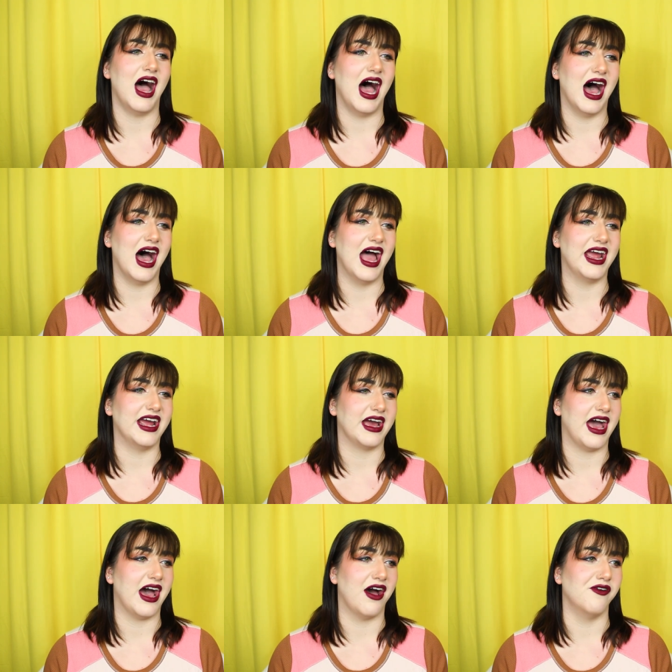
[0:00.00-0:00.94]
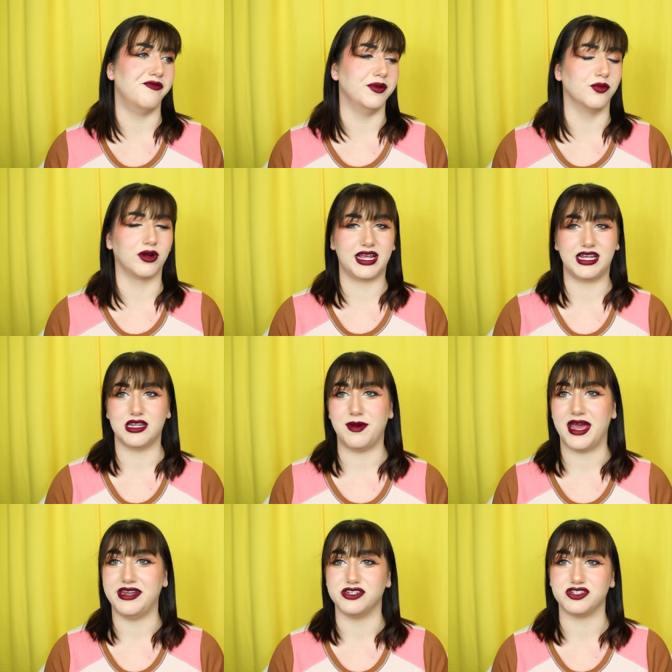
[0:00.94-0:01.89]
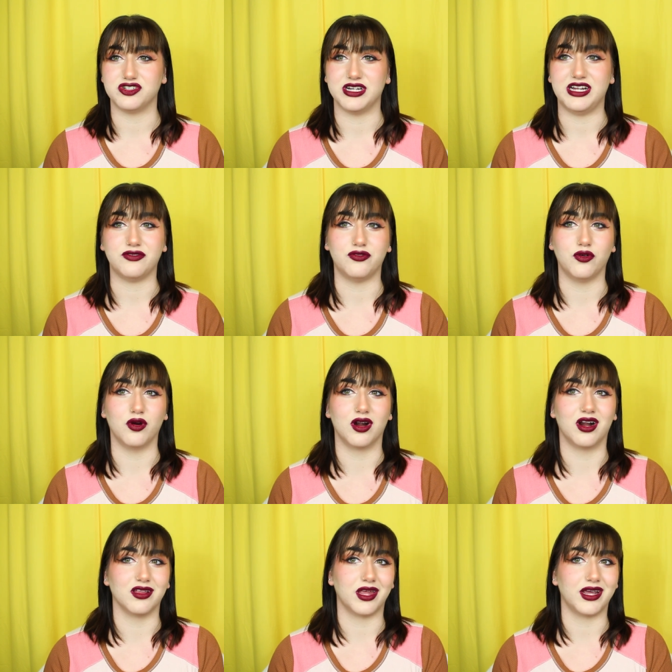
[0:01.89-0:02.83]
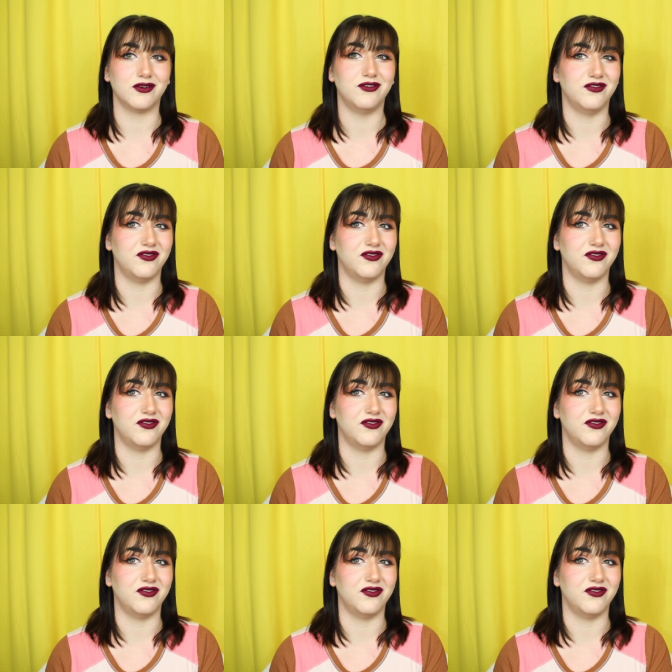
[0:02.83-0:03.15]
I have been working in the pet industry for like